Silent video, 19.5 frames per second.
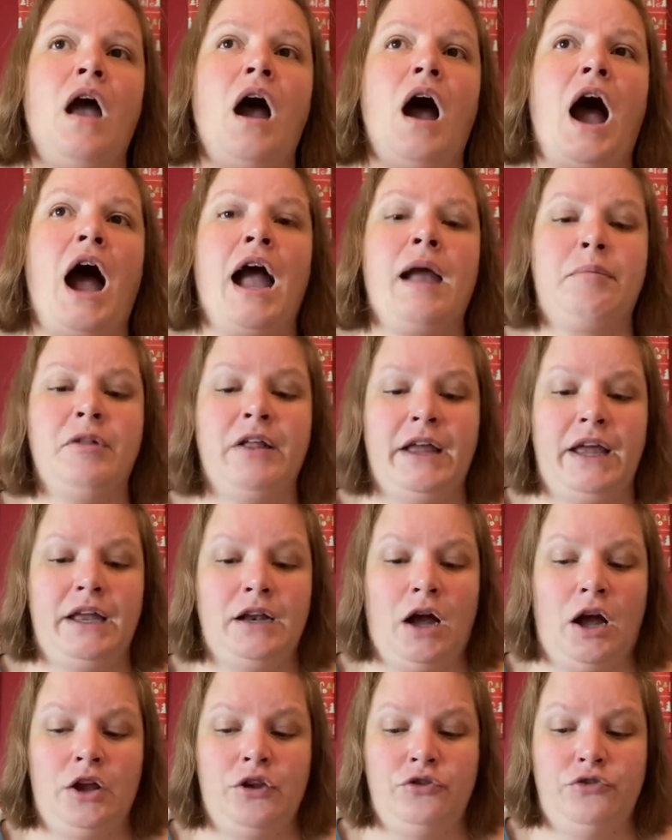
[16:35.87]
I plan
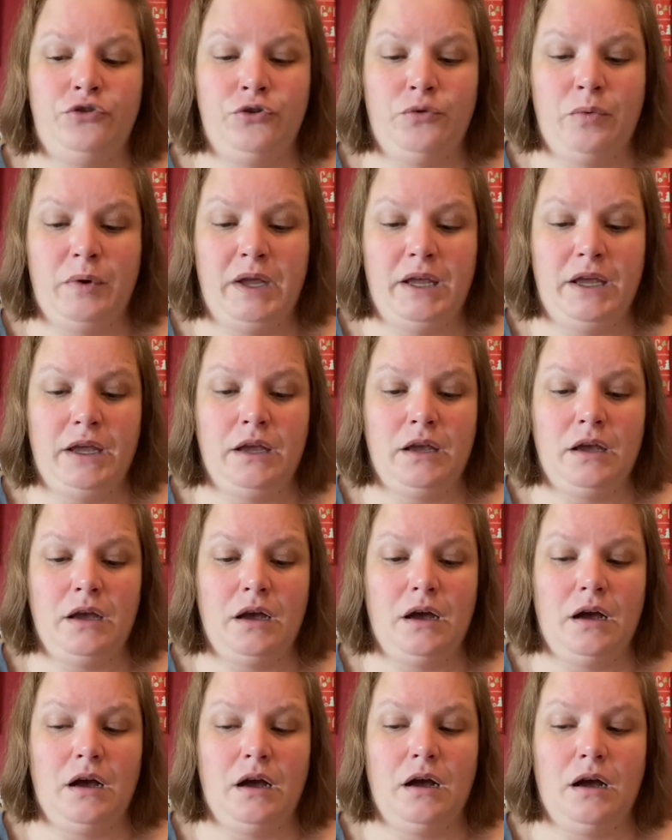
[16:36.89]
on doing
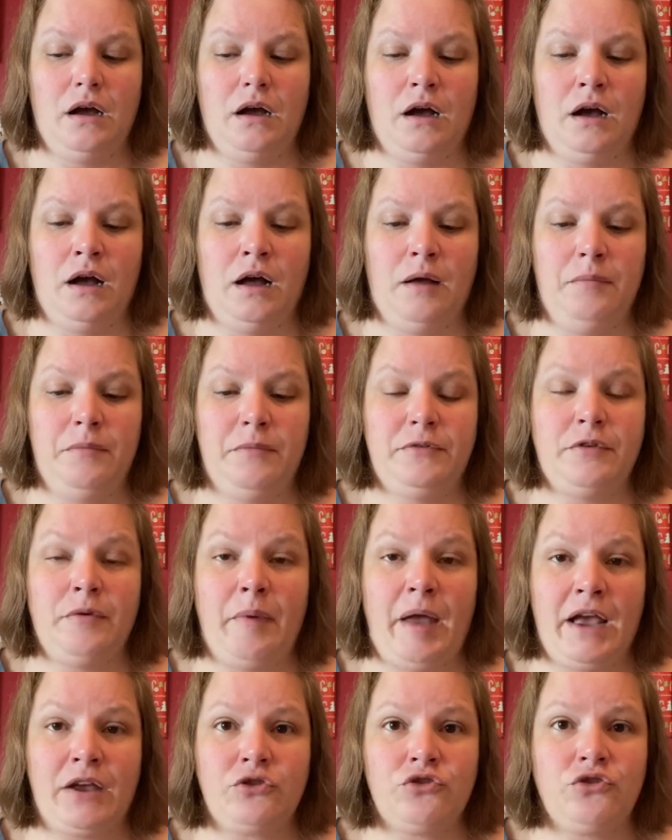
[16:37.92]
some
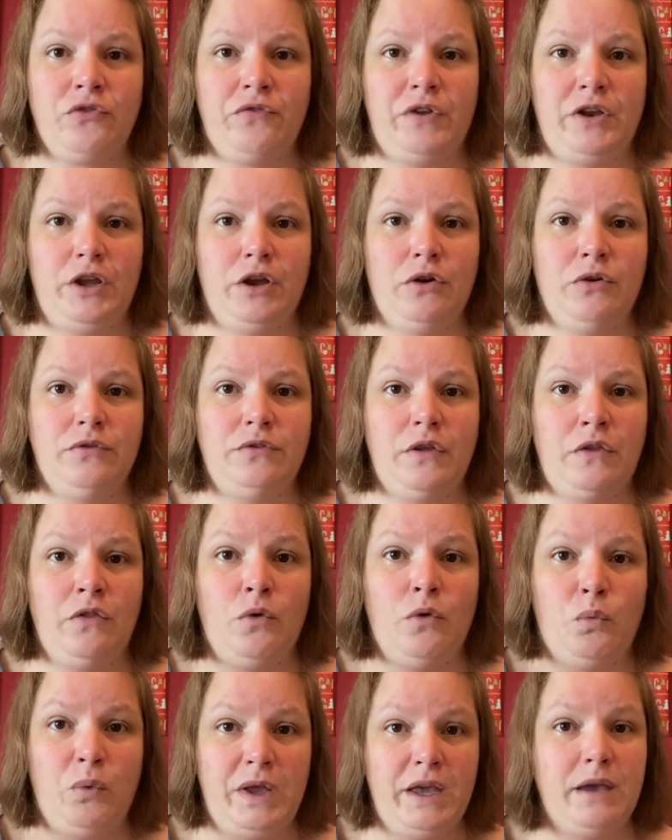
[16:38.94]
extra videos in the
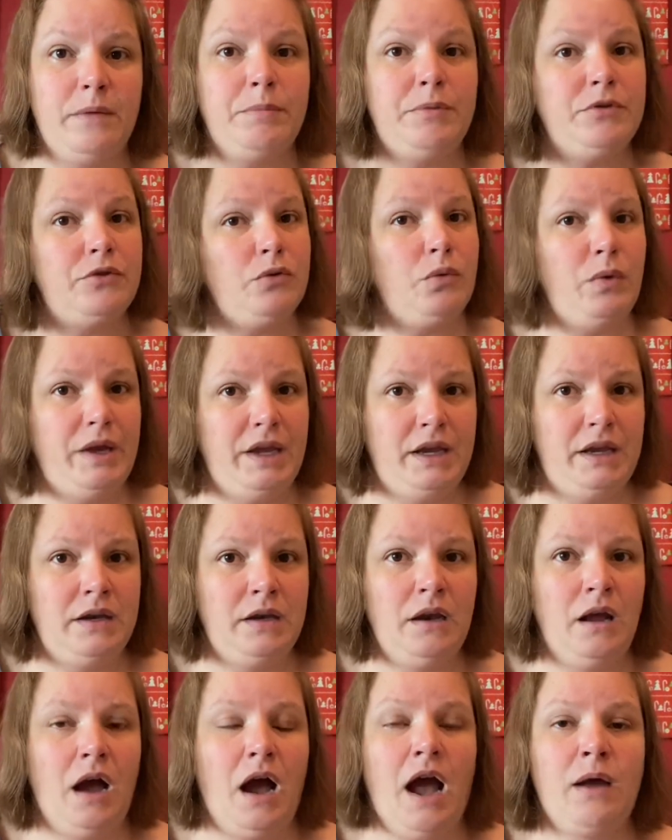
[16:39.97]
week
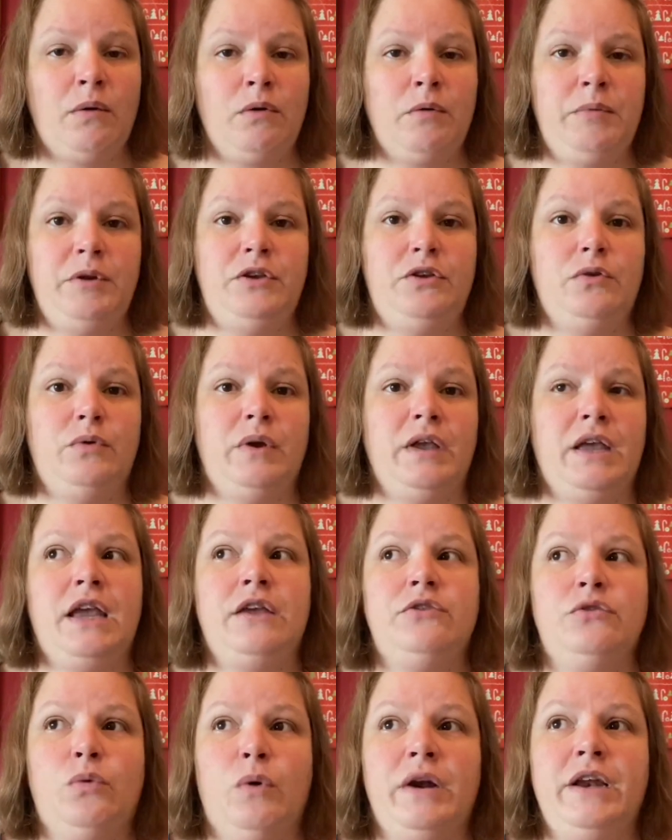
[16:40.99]
between. I will be doing a
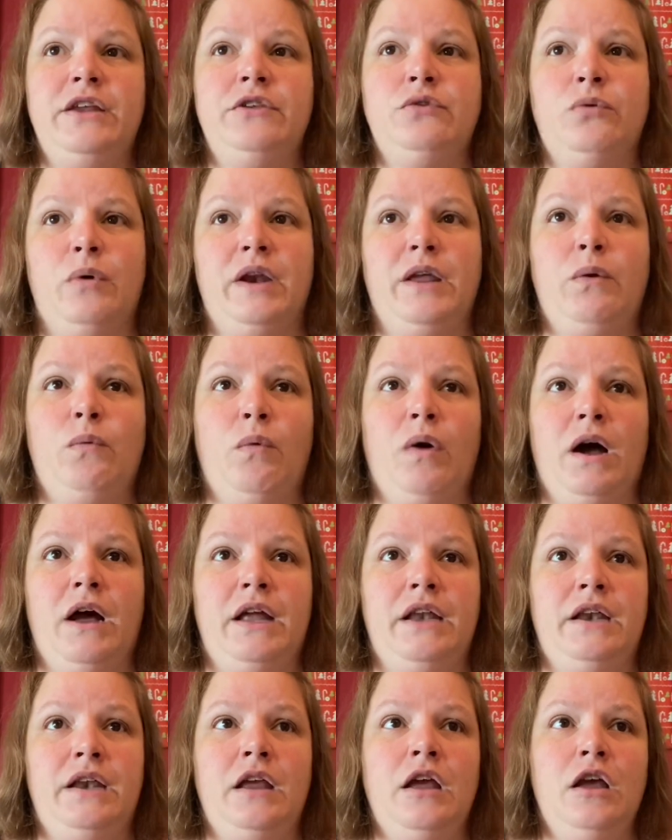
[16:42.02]

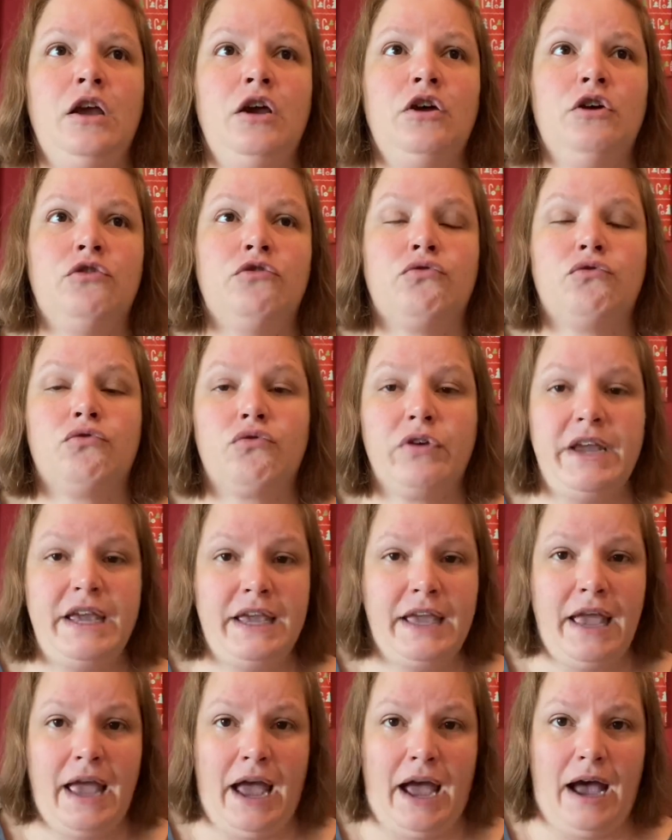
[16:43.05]
2021
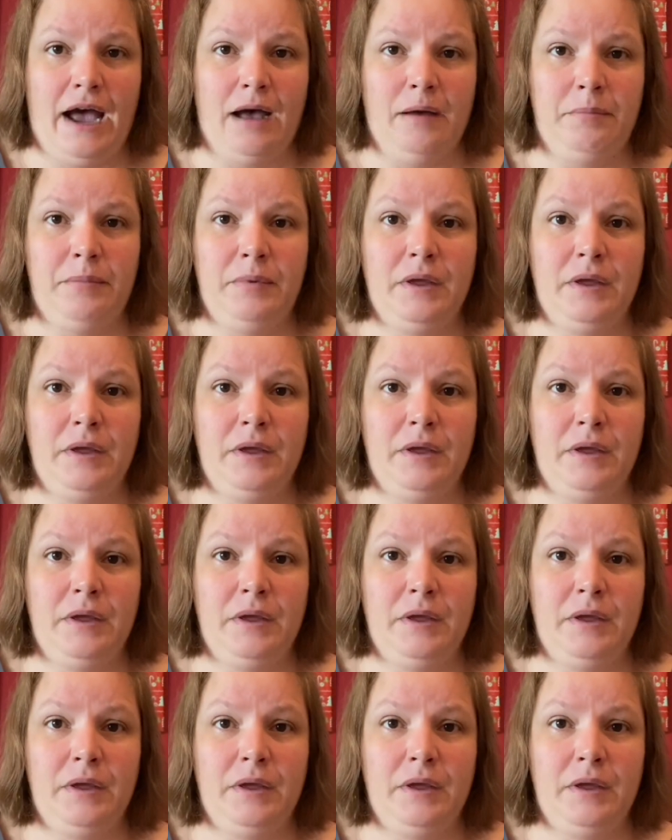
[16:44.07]
recap